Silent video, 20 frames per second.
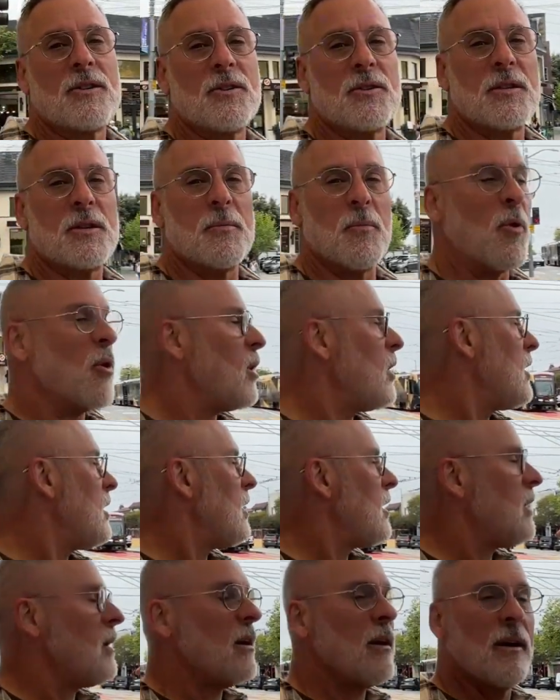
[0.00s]
let you see
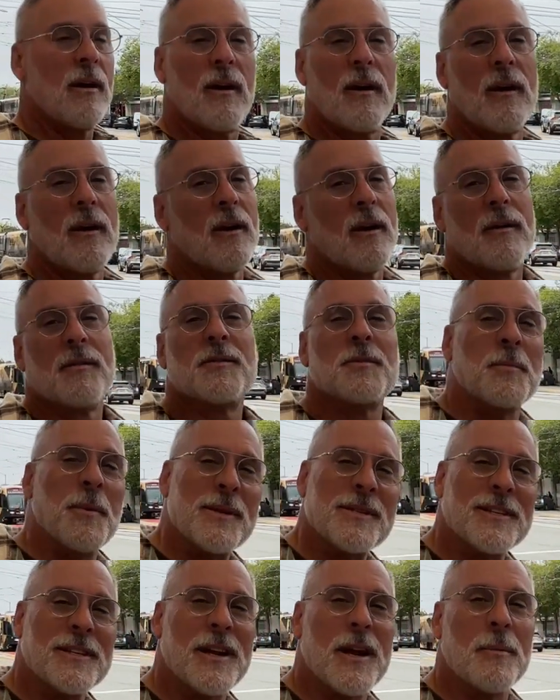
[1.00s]
more. It's
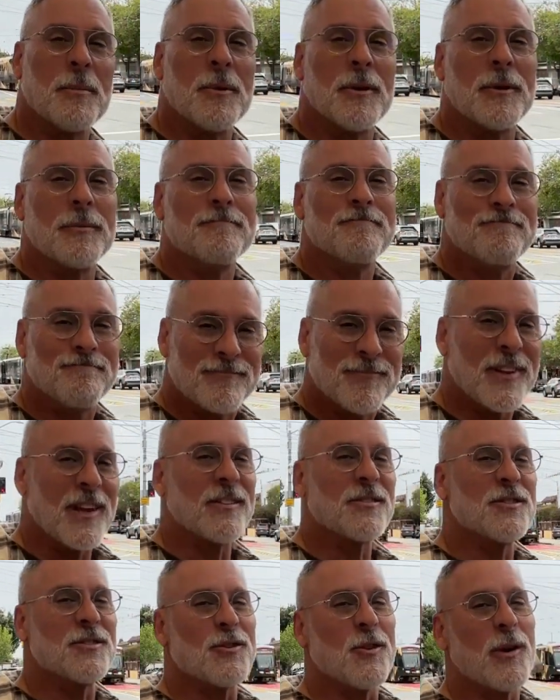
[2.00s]
an amazing neighborhood.
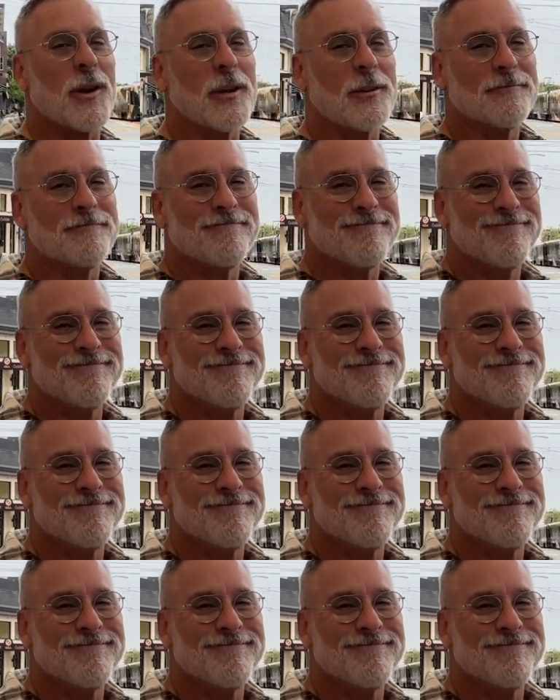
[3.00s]
Thanks for joining.